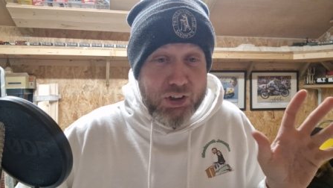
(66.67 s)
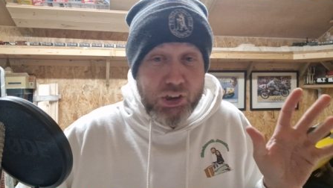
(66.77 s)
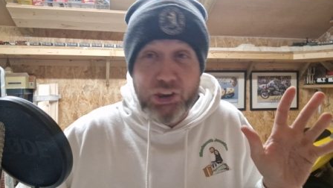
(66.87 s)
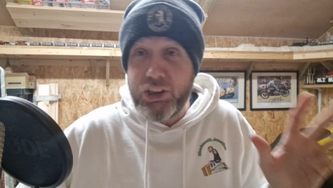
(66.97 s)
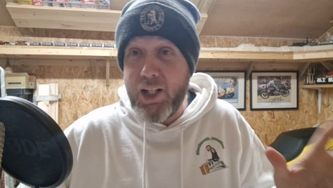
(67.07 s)

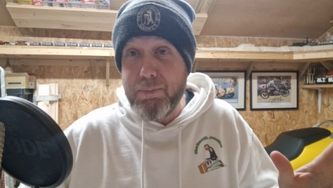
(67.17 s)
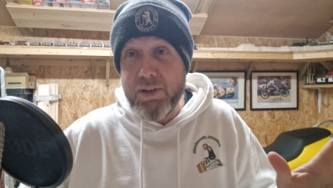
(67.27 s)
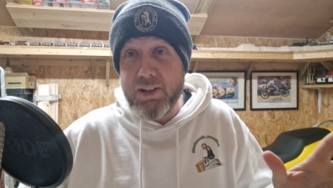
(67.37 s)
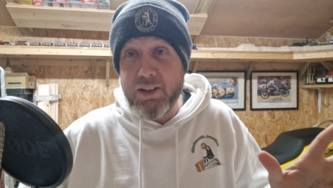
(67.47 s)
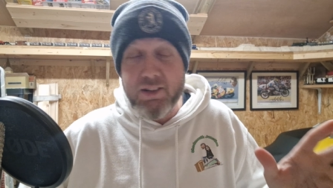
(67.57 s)
sheer
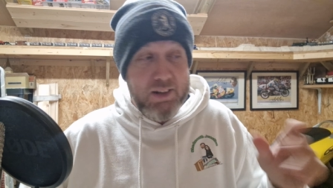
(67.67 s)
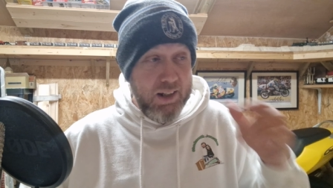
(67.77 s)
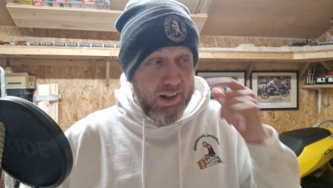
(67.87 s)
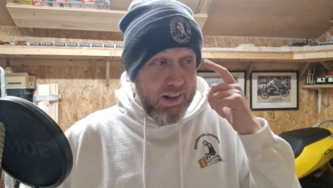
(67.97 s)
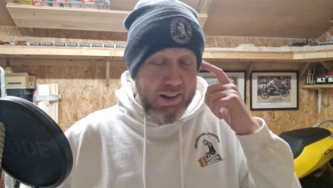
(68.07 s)
busyness.
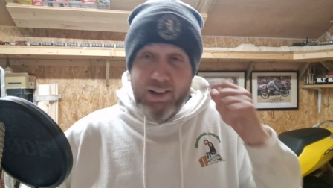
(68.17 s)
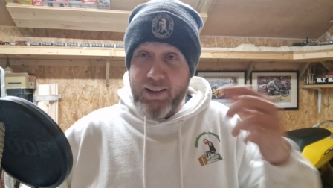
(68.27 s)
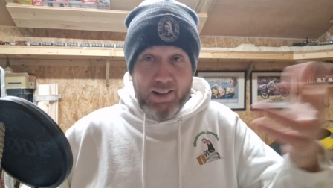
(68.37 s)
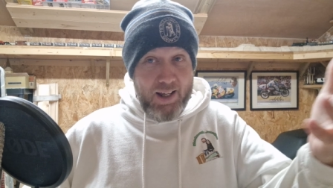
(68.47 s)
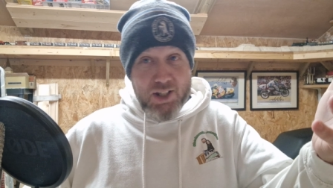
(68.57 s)

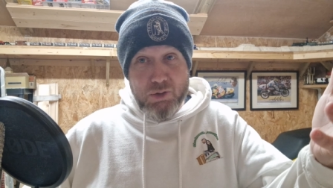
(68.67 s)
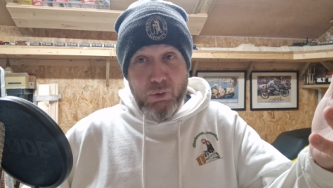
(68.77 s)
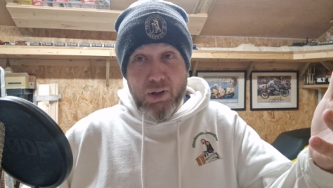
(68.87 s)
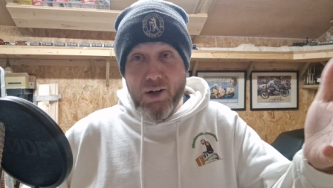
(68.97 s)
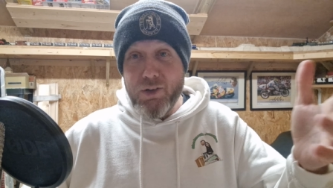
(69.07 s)
As you
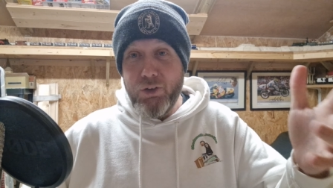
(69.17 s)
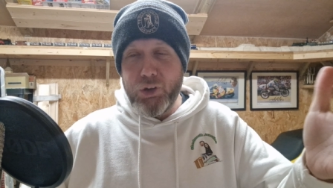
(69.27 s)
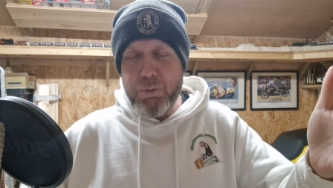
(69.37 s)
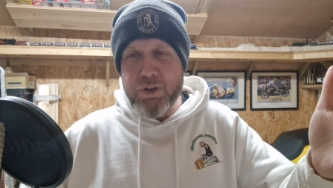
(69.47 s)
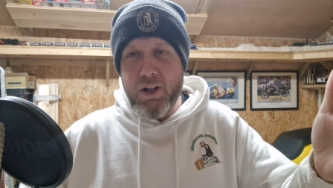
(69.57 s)
all know, new
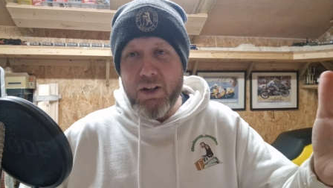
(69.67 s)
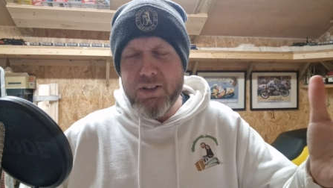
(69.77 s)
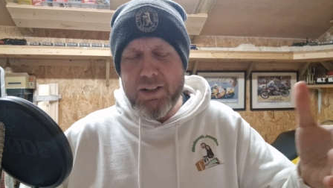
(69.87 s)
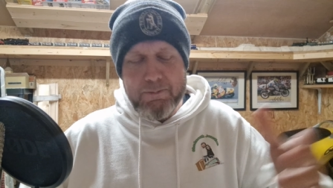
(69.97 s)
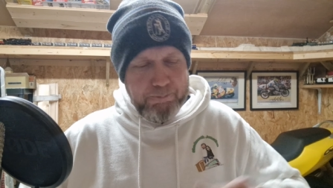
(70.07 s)
job
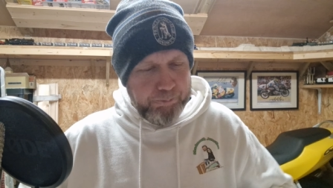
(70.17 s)
started.